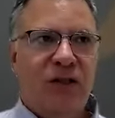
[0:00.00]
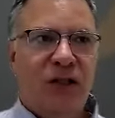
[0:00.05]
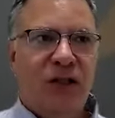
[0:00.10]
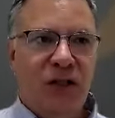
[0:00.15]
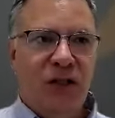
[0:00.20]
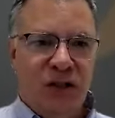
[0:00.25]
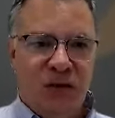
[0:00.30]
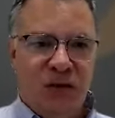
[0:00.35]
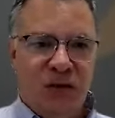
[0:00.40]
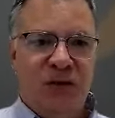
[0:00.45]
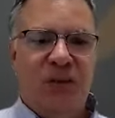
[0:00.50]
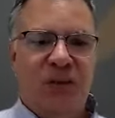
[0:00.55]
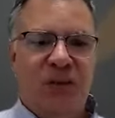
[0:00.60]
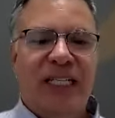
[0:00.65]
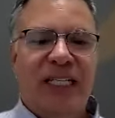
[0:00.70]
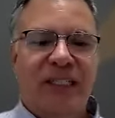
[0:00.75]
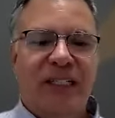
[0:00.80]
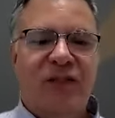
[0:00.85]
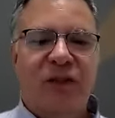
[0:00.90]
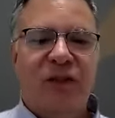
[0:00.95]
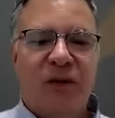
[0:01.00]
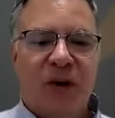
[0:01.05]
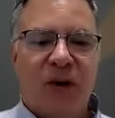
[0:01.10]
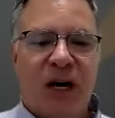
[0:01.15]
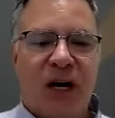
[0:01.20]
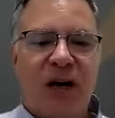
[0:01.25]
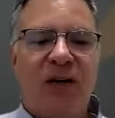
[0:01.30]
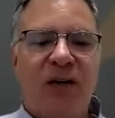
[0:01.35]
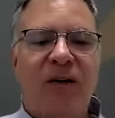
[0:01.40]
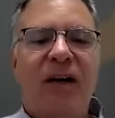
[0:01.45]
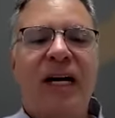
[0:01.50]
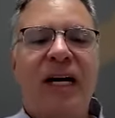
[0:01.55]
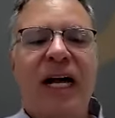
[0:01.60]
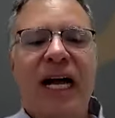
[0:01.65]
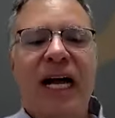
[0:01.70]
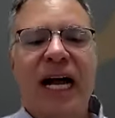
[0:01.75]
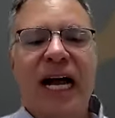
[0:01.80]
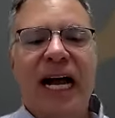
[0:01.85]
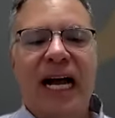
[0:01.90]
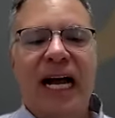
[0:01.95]
use money to grow,
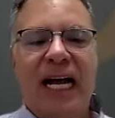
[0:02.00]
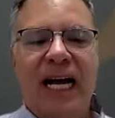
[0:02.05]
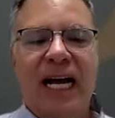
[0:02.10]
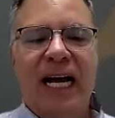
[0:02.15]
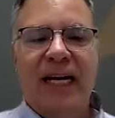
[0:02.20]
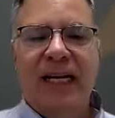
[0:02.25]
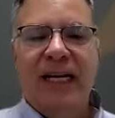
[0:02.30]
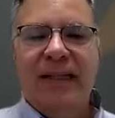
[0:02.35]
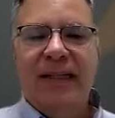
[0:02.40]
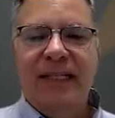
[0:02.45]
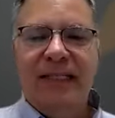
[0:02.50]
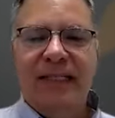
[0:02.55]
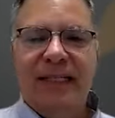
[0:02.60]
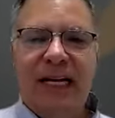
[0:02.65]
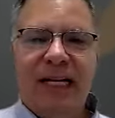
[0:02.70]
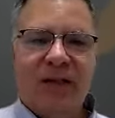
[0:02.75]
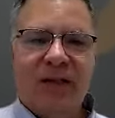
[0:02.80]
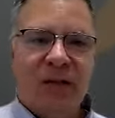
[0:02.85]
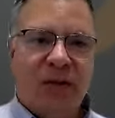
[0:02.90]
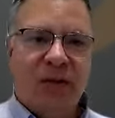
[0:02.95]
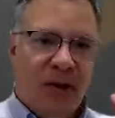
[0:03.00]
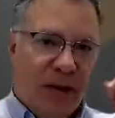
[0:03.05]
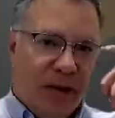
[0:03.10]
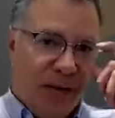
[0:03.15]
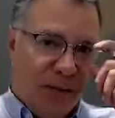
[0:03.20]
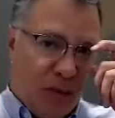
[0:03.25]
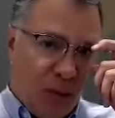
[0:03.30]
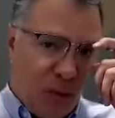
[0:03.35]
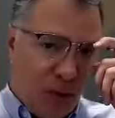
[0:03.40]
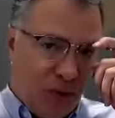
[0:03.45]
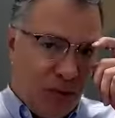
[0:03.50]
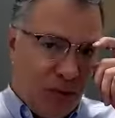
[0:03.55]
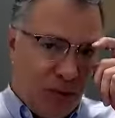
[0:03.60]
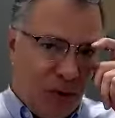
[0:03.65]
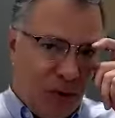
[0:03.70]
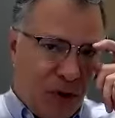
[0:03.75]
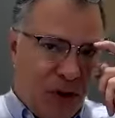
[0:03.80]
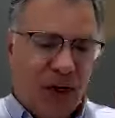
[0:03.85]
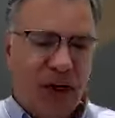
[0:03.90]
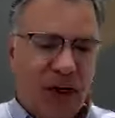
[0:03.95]
and I think that's the
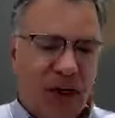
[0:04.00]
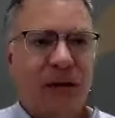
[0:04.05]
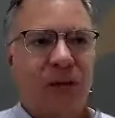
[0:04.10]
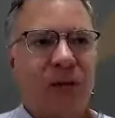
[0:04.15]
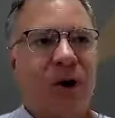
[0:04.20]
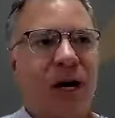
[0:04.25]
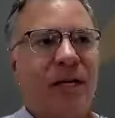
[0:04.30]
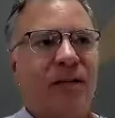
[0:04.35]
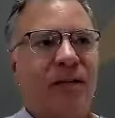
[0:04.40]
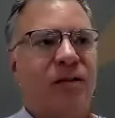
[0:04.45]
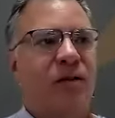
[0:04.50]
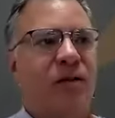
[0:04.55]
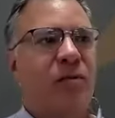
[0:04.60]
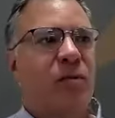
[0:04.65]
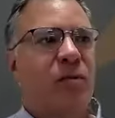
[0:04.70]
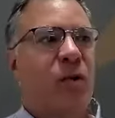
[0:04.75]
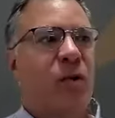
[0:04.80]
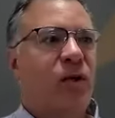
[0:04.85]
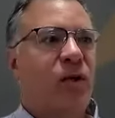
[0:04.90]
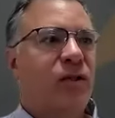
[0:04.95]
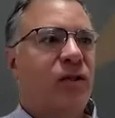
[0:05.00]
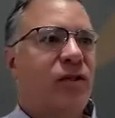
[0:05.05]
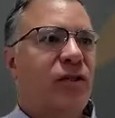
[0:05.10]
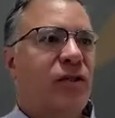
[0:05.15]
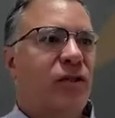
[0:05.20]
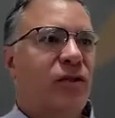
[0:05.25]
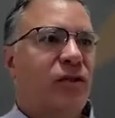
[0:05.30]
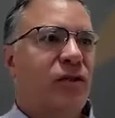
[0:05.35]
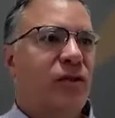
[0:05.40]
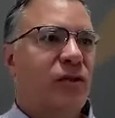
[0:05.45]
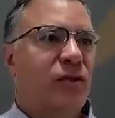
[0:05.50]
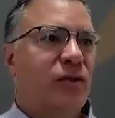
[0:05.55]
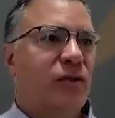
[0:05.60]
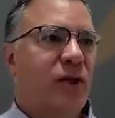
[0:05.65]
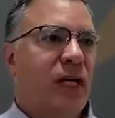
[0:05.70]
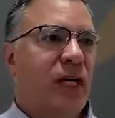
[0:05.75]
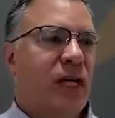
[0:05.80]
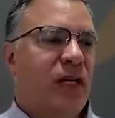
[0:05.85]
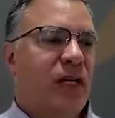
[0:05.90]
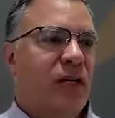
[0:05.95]
important part and why it's so important
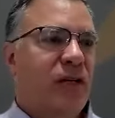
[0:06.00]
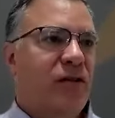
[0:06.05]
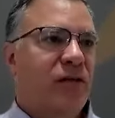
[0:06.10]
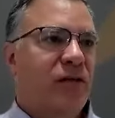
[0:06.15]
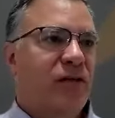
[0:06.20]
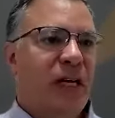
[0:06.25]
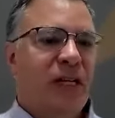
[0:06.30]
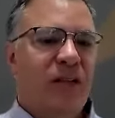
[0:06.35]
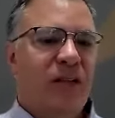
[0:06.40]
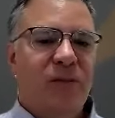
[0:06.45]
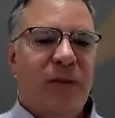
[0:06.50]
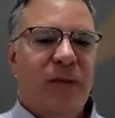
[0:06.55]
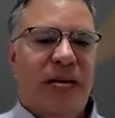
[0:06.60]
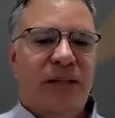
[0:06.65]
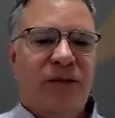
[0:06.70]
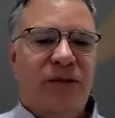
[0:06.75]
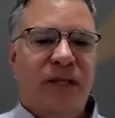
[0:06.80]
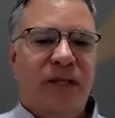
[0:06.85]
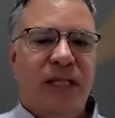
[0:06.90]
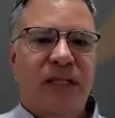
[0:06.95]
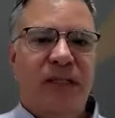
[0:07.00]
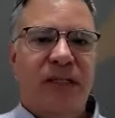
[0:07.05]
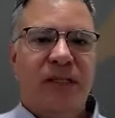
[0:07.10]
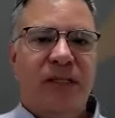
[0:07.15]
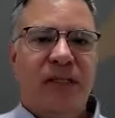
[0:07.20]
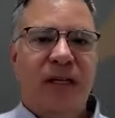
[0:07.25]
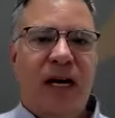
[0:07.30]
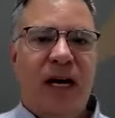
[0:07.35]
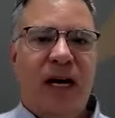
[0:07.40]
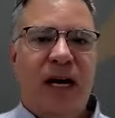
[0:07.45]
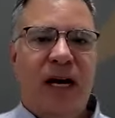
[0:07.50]
to follow metrics.